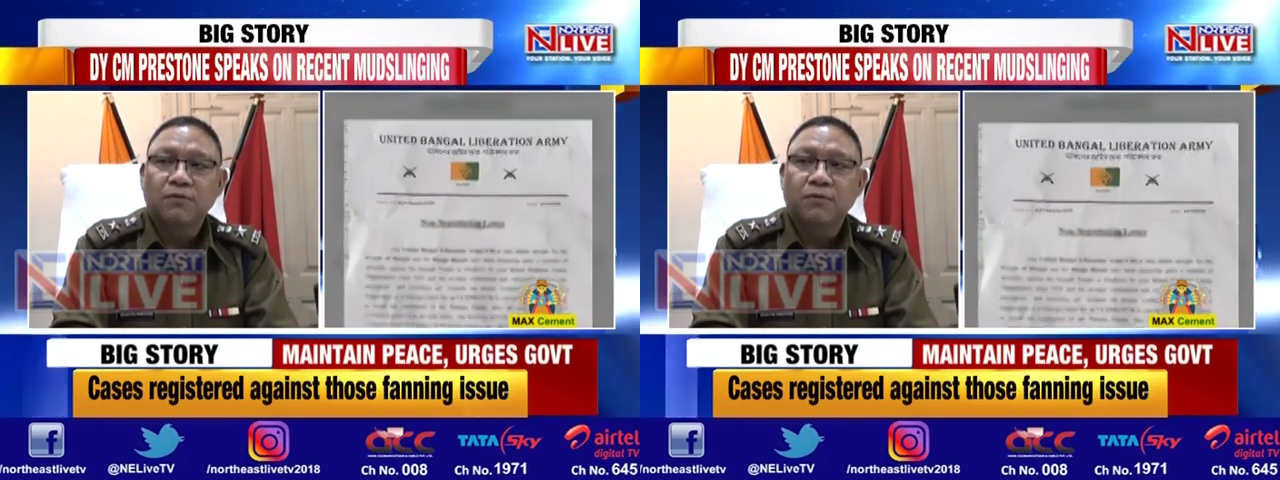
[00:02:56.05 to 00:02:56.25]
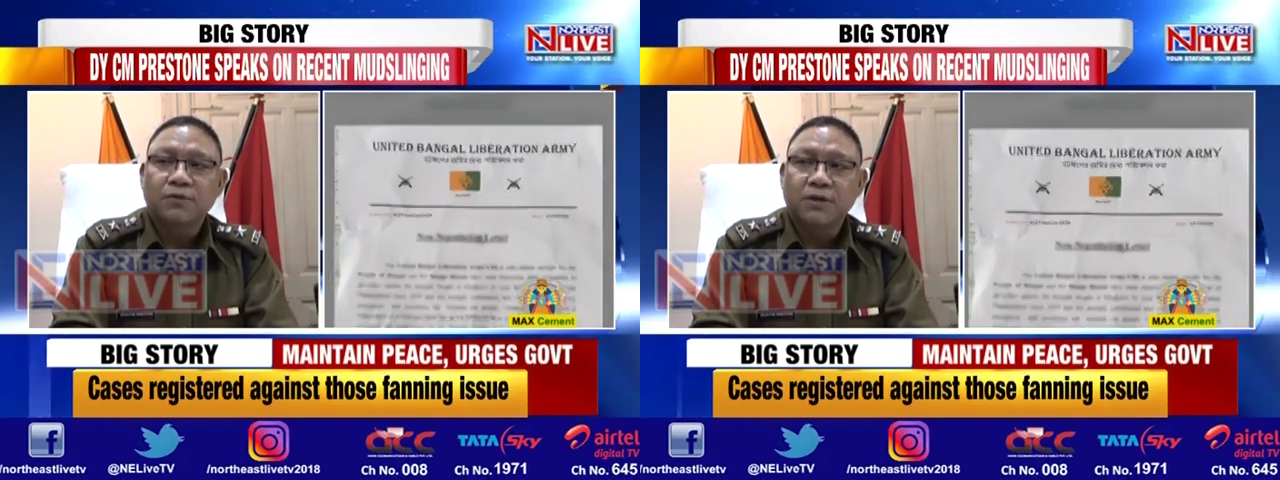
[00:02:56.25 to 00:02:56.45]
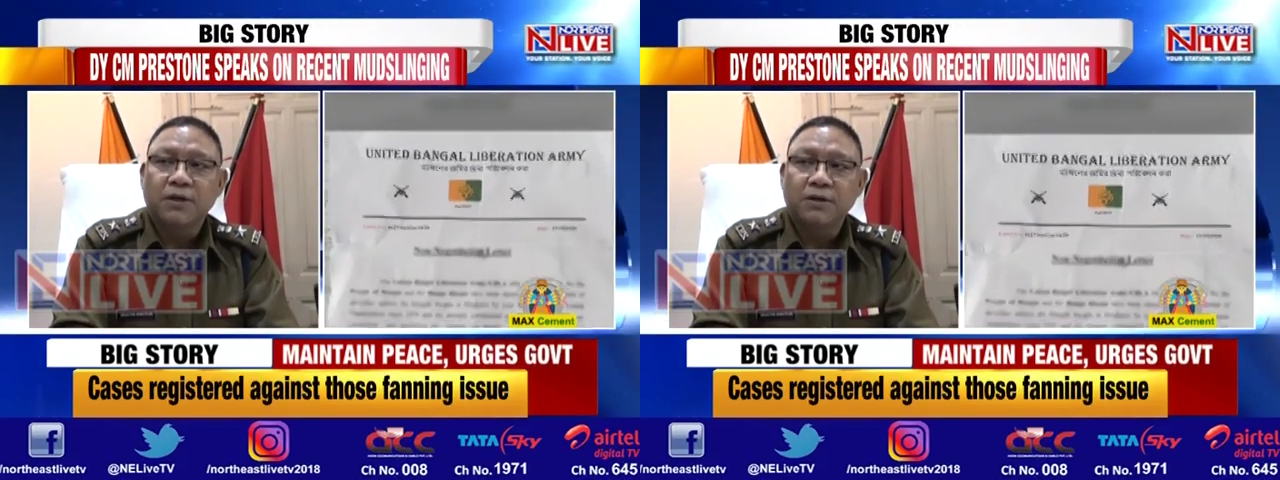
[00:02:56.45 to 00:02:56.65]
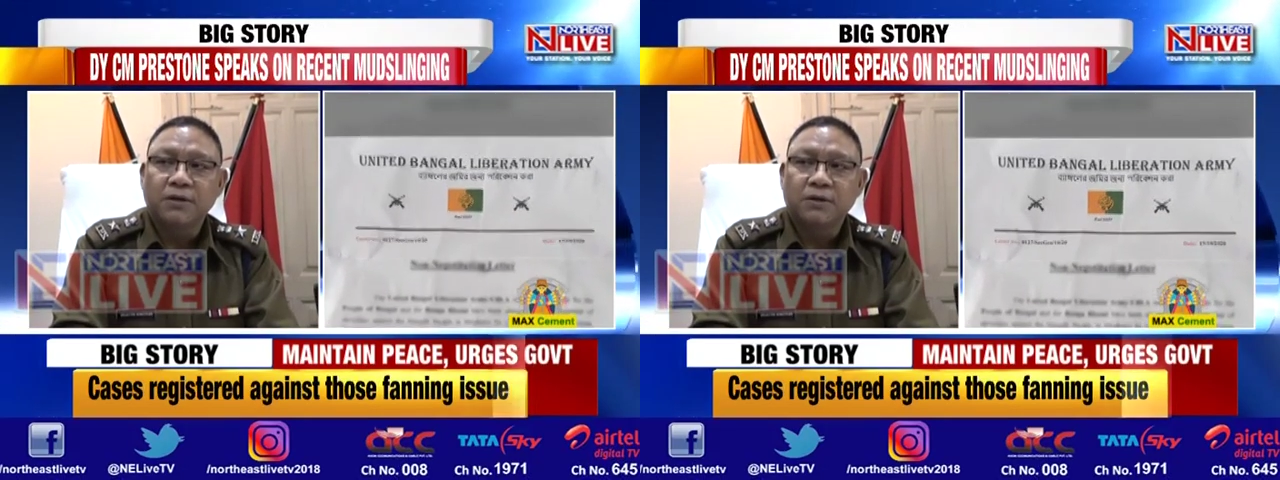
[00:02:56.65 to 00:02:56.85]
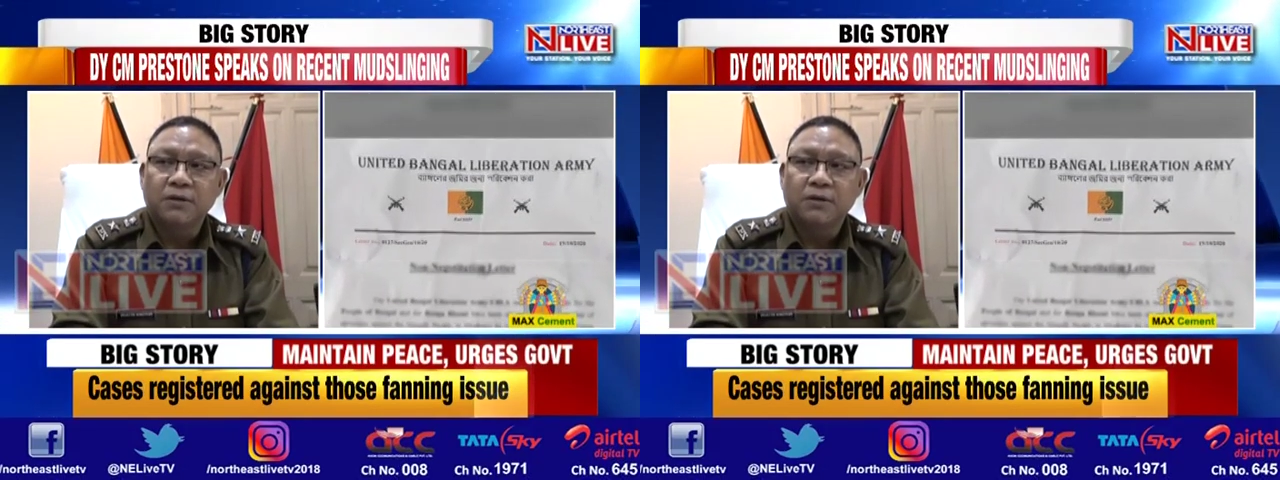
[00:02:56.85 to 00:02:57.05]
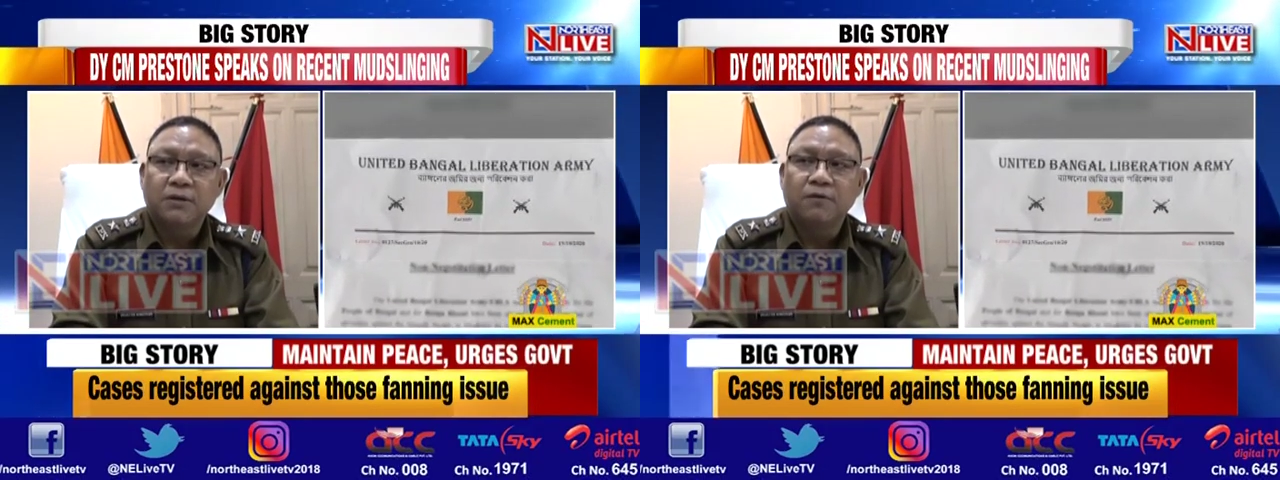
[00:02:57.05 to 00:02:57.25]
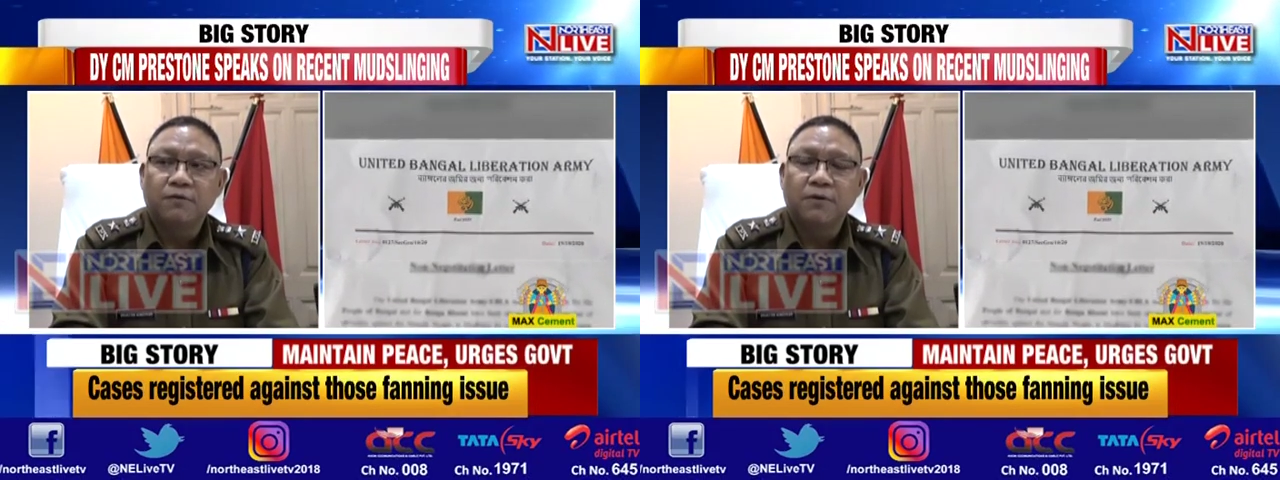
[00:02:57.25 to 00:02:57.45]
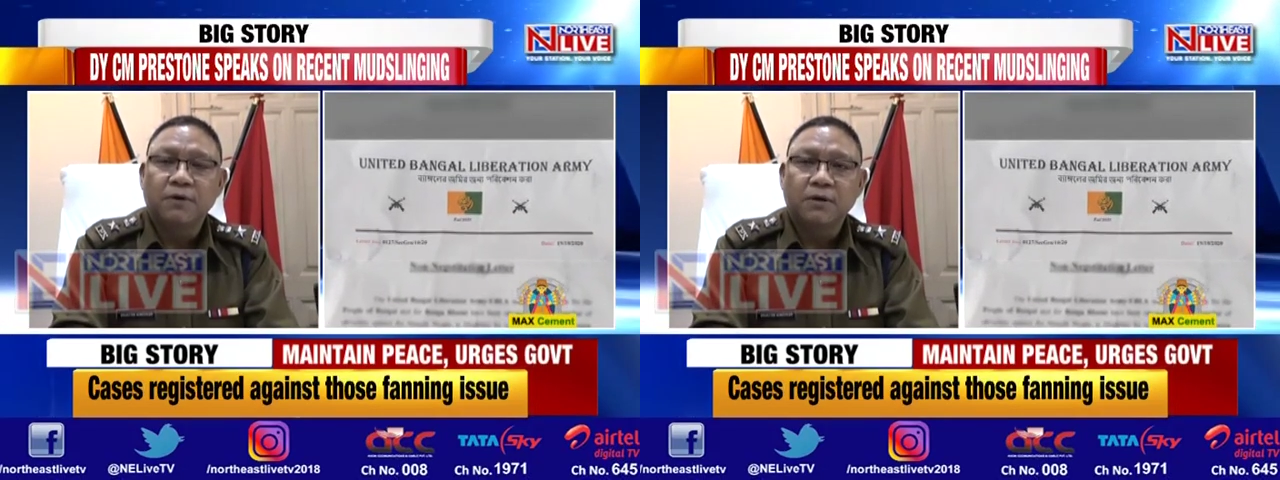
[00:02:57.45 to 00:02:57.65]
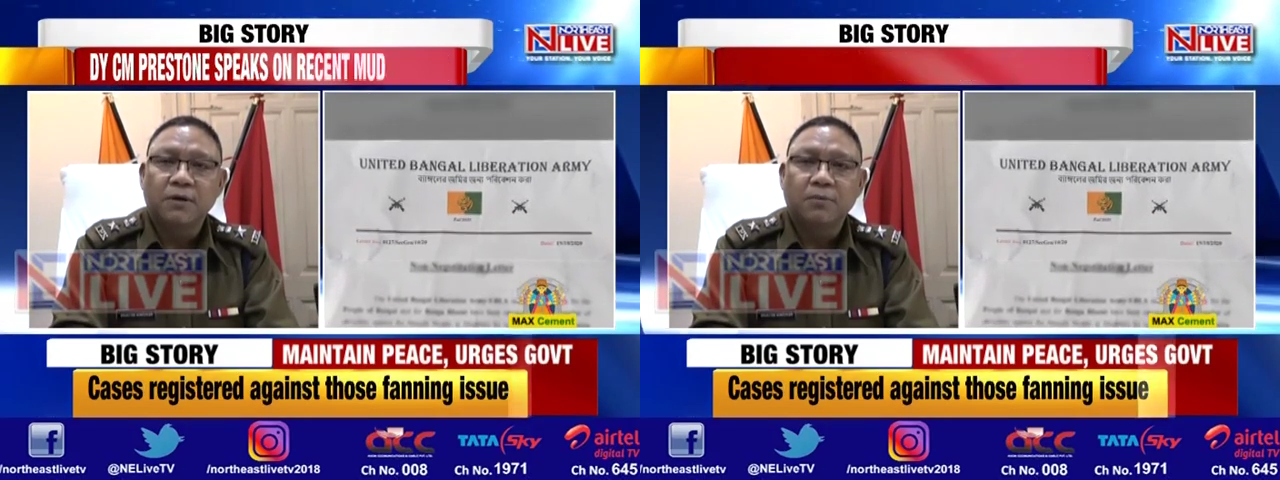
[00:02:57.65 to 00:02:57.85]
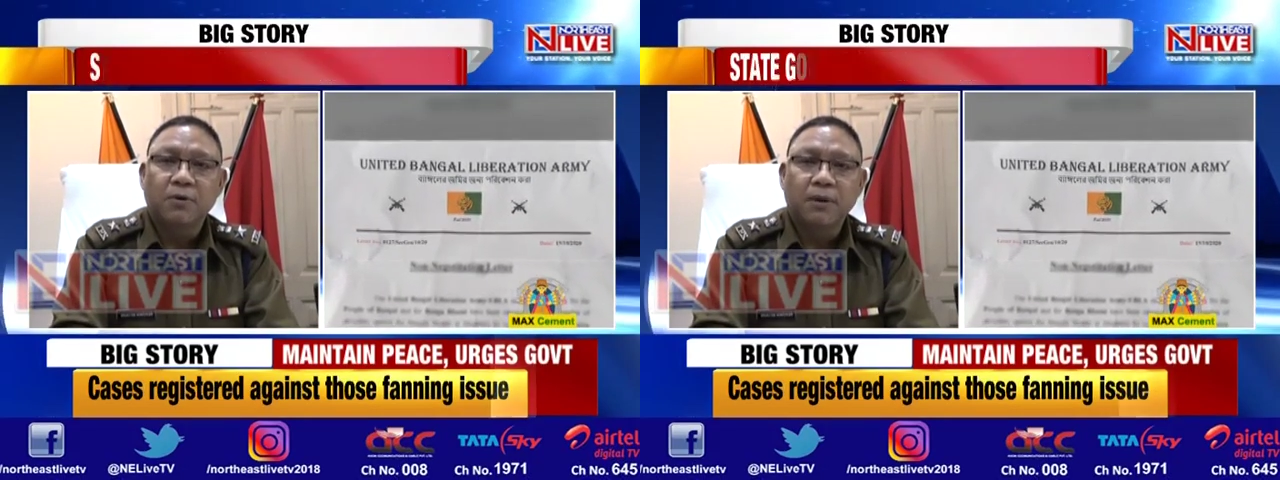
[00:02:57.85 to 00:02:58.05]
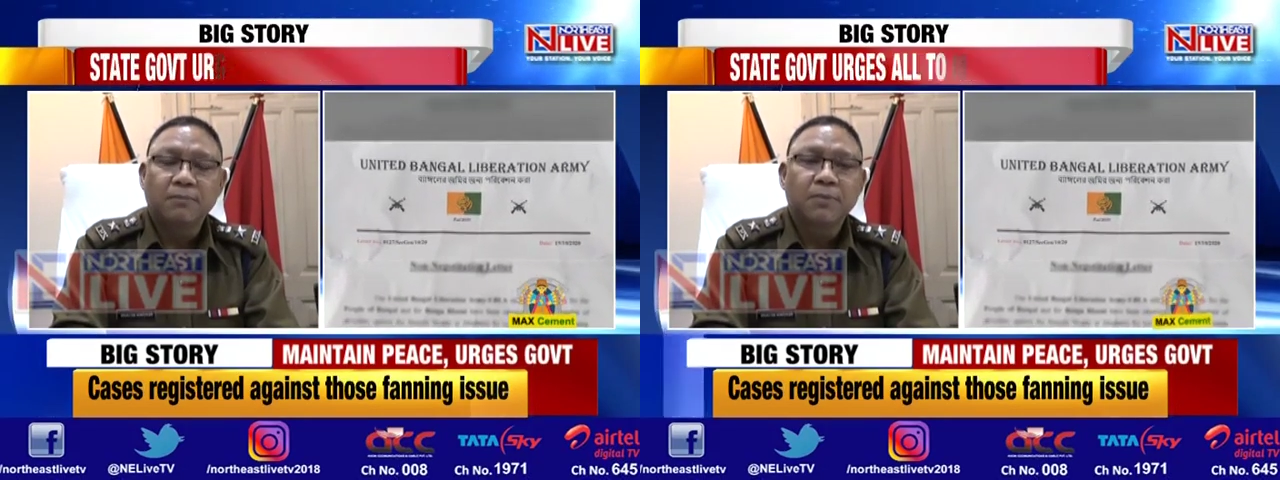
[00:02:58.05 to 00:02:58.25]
foresee any further problem